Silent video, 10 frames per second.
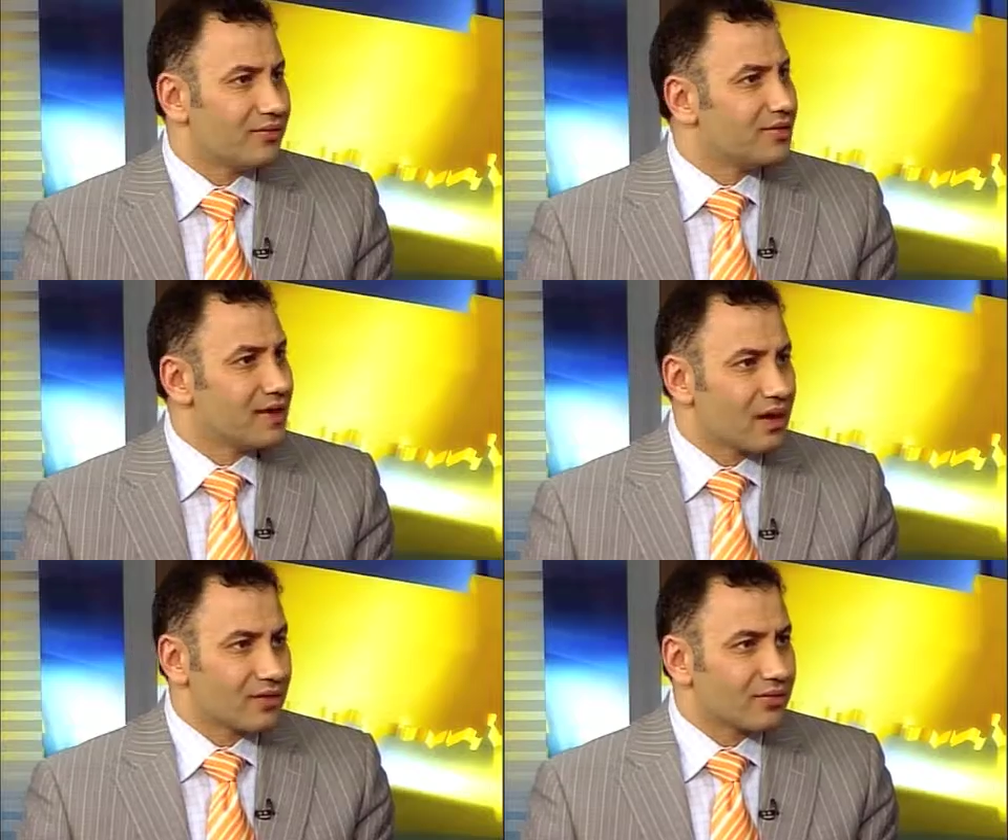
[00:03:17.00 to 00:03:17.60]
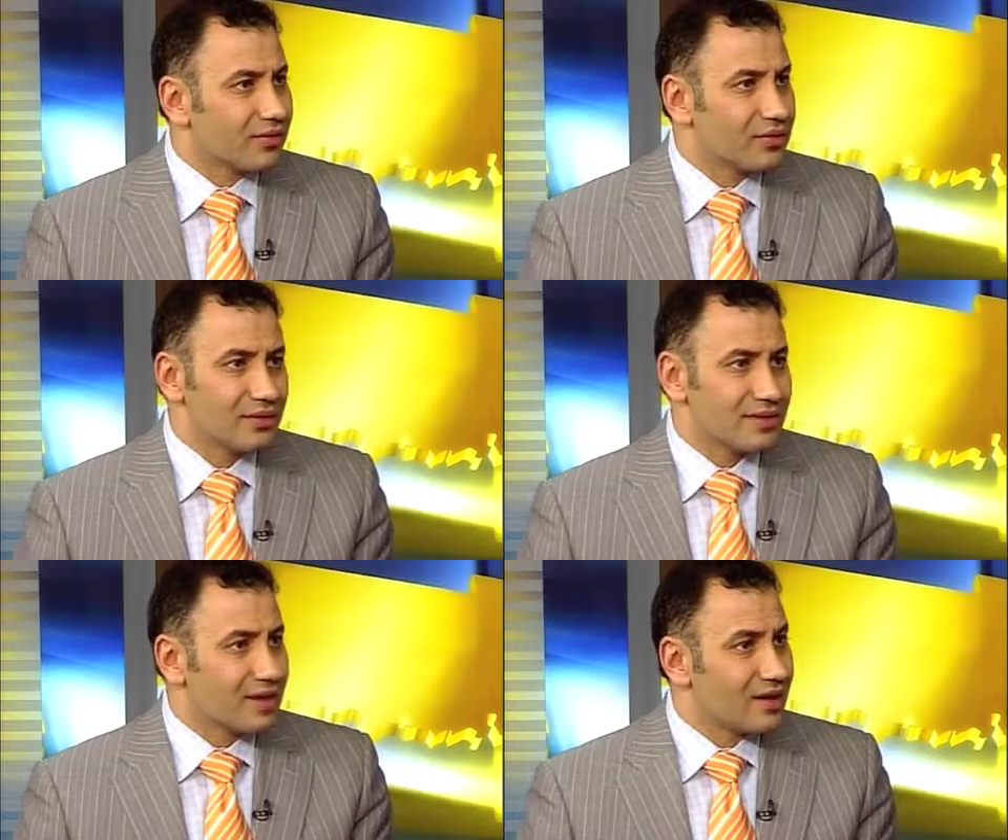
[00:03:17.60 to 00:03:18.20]
Photographer,
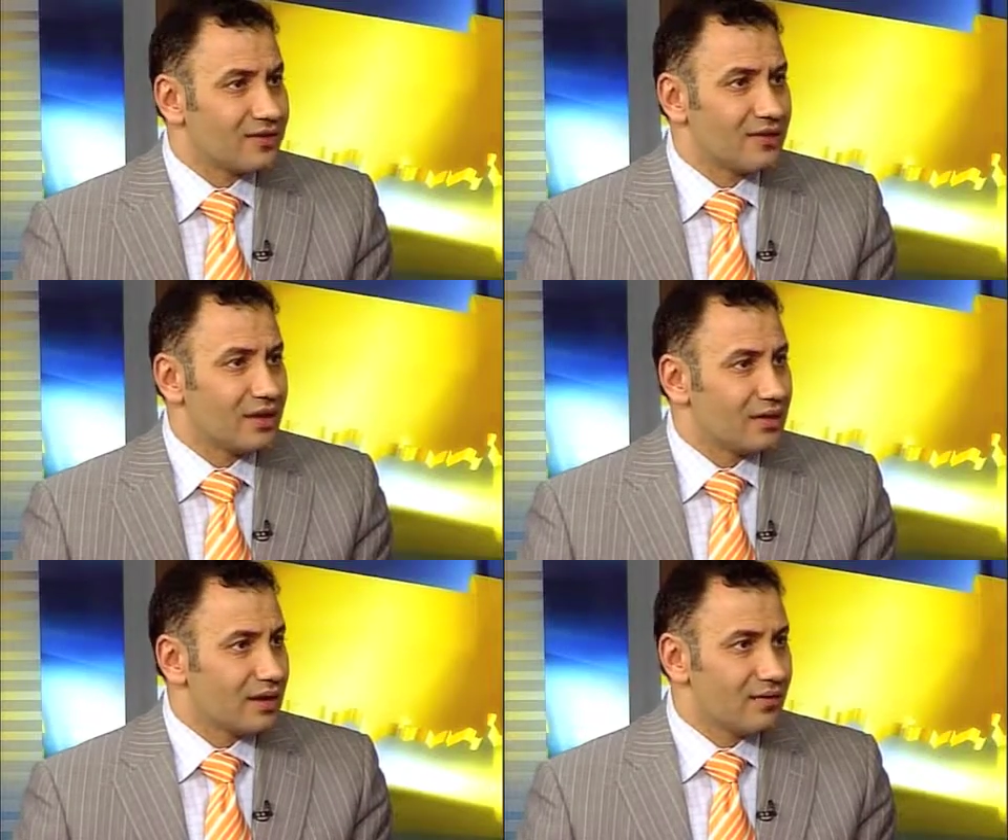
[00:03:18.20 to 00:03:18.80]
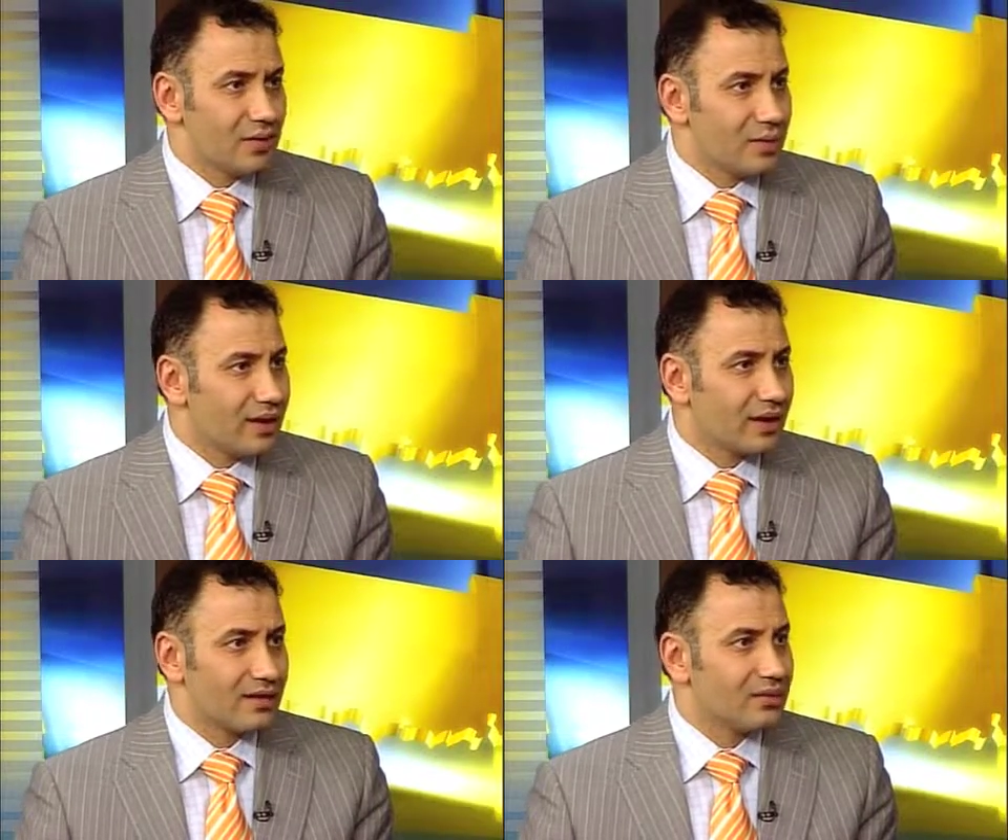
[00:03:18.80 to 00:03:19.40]
is on his feet every
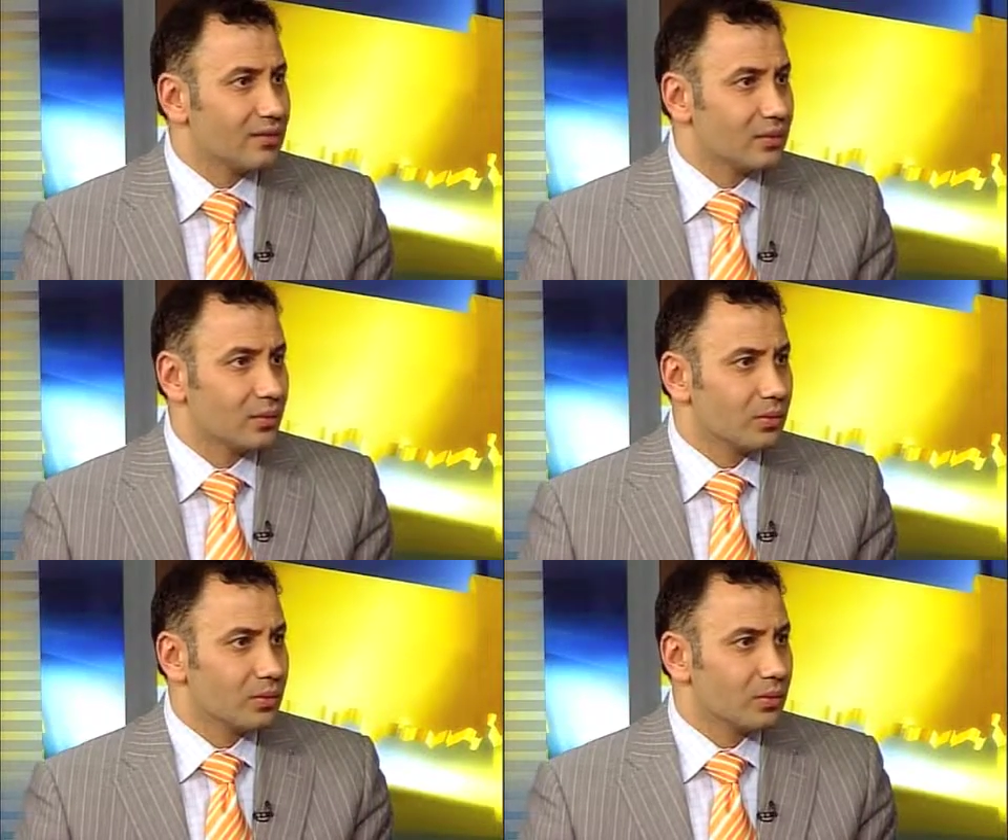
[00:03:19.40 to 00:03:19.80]
weekend doing,